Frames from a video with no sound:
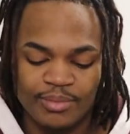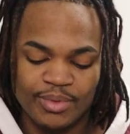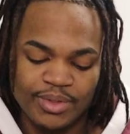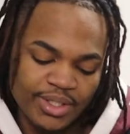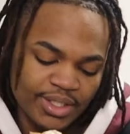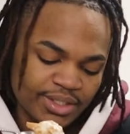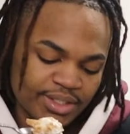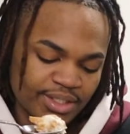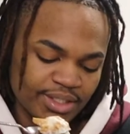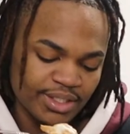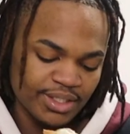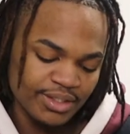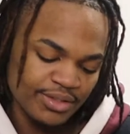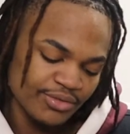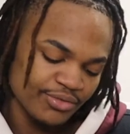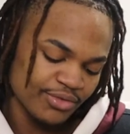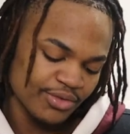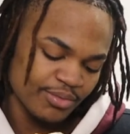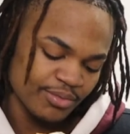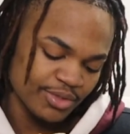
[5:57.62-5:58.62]
But like today,
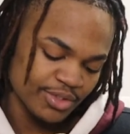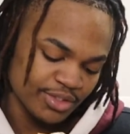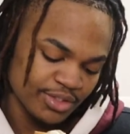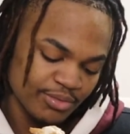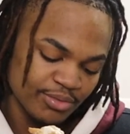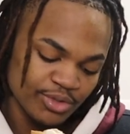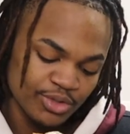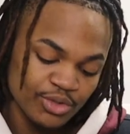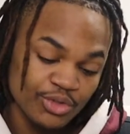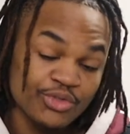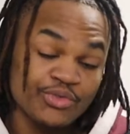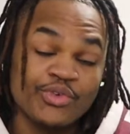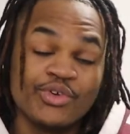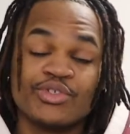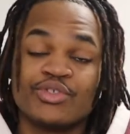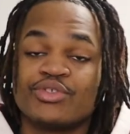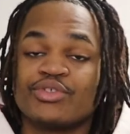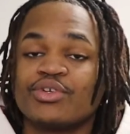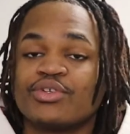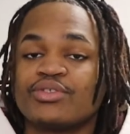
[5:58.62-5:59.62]
you feel me? The cinnamon toast
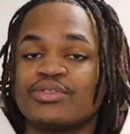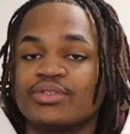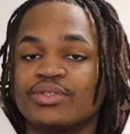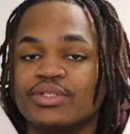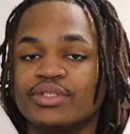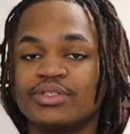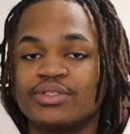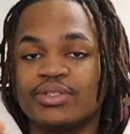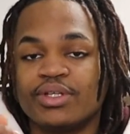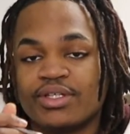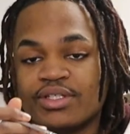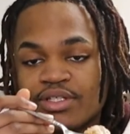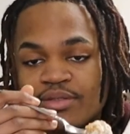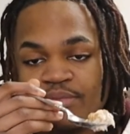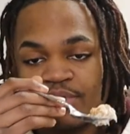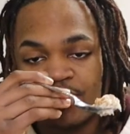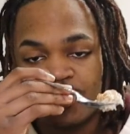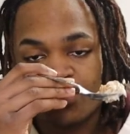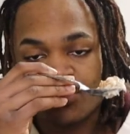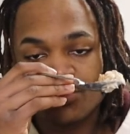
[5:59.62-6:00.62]
crunch is also good. Too. Like
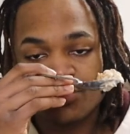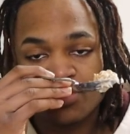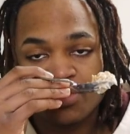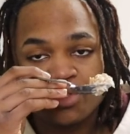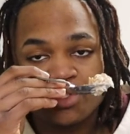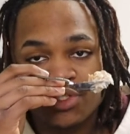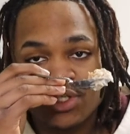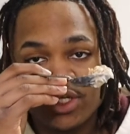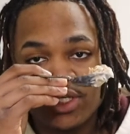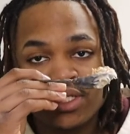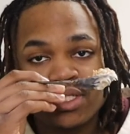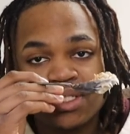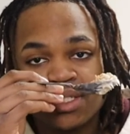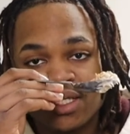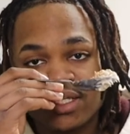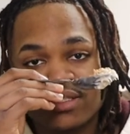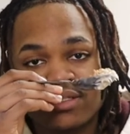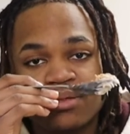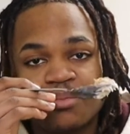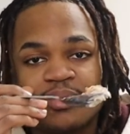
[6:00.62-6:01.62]
cinnamon toast crunch
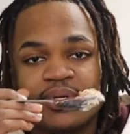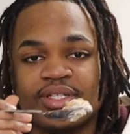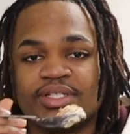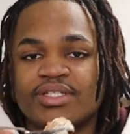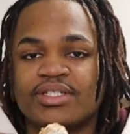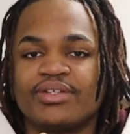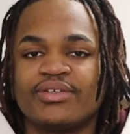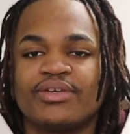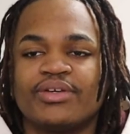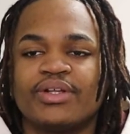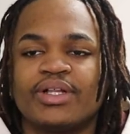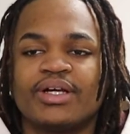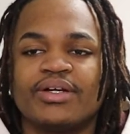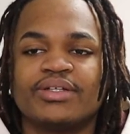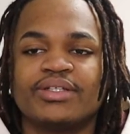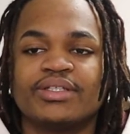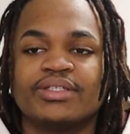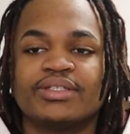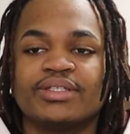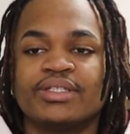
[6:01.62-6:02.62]
that's the best cereal
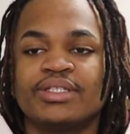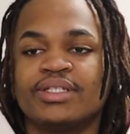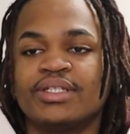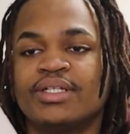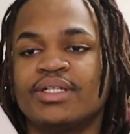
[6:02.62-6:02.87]
out here.